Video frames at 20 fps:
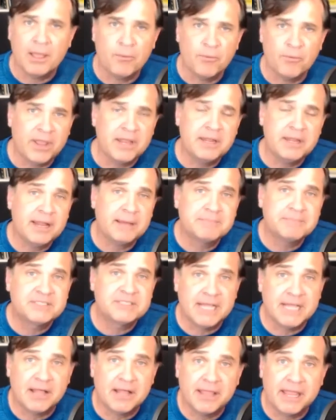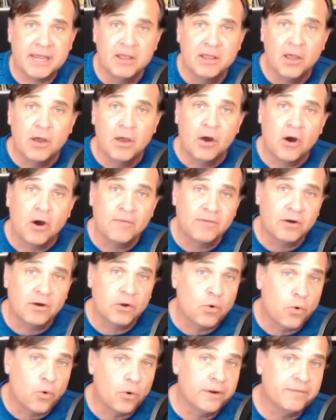we ended up selling over
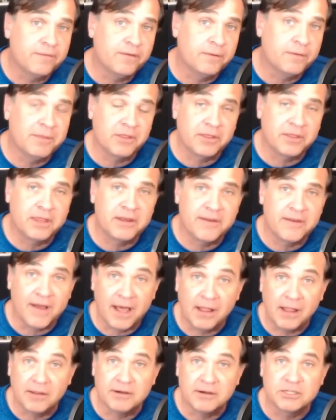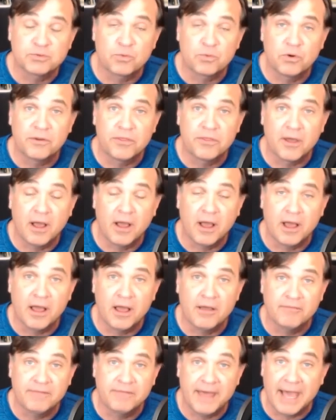$250,000 worth
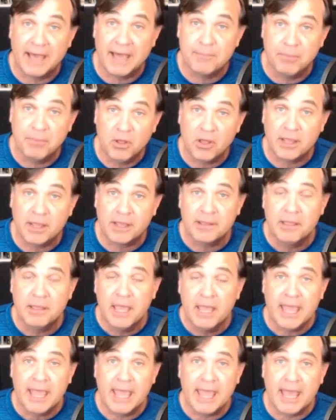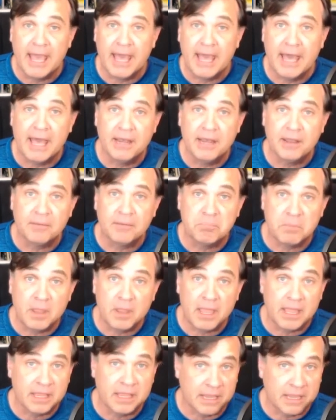of that book, and
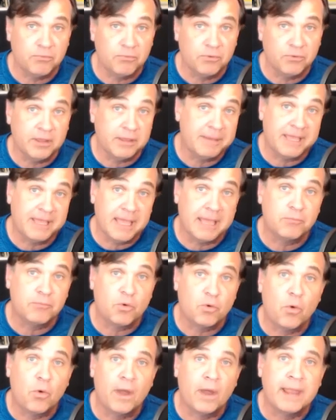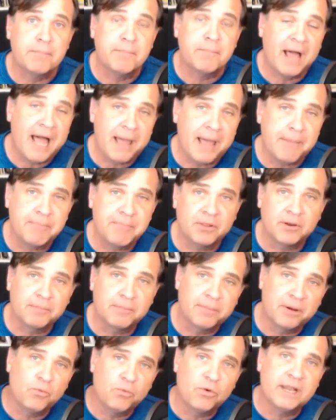it really became quite popular.
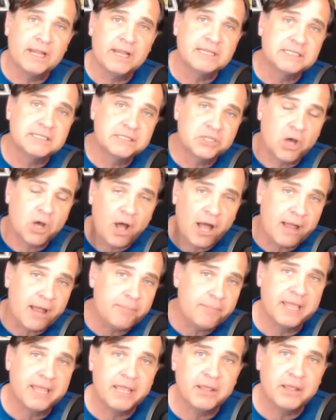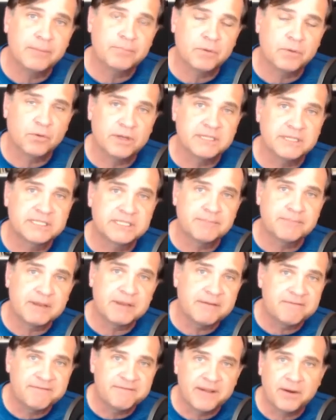But what it taught me was
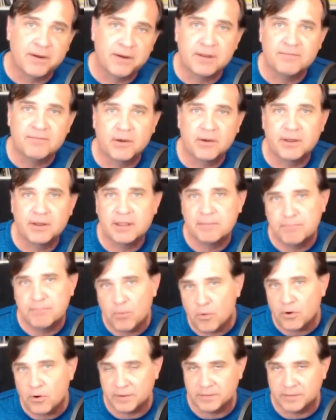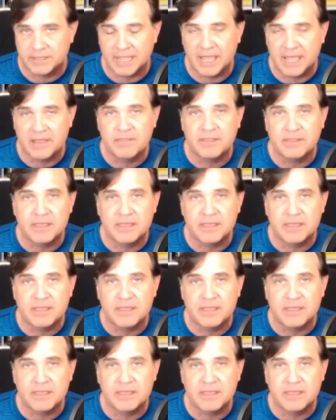something very, very important, and